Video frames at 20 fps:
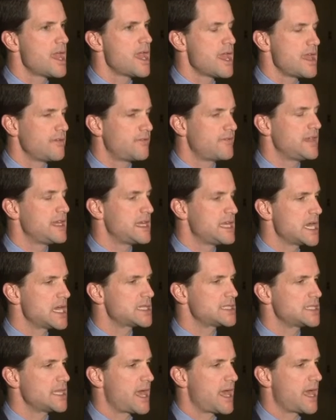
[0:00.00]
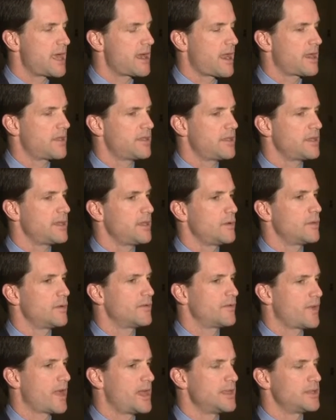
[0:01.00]
If he does that, I think he will
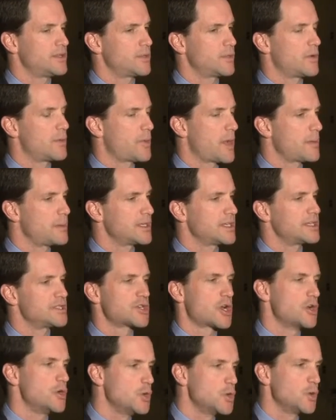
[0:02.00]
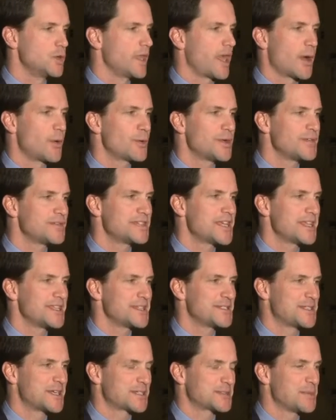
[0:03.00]
find that the Republicans are newly, I wouldn't have said
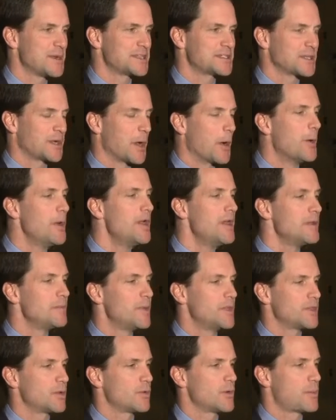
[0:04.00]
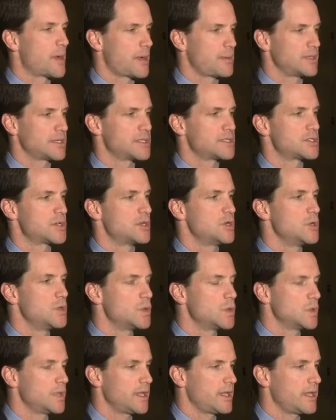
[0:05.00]
this six months ago, but the Republicans are
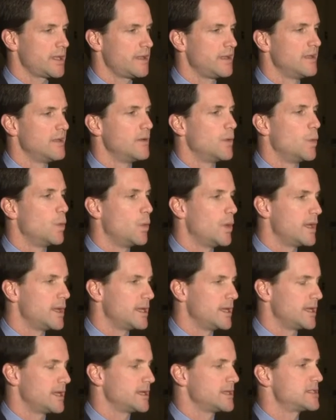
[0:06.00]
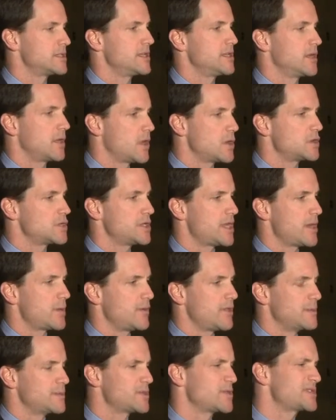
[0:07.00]
newly willing to negotiate with
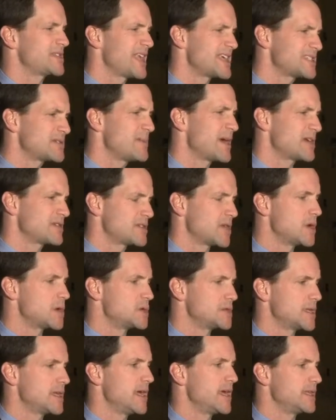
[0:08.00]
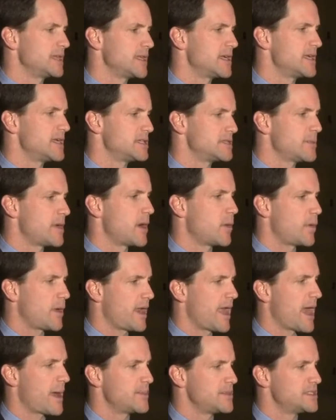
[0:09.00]
him. So it's less about tone tonight than than it is about what
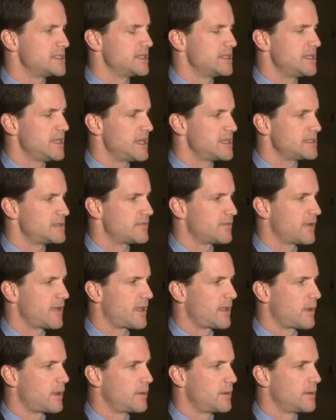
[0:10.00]
happens in the days to follow.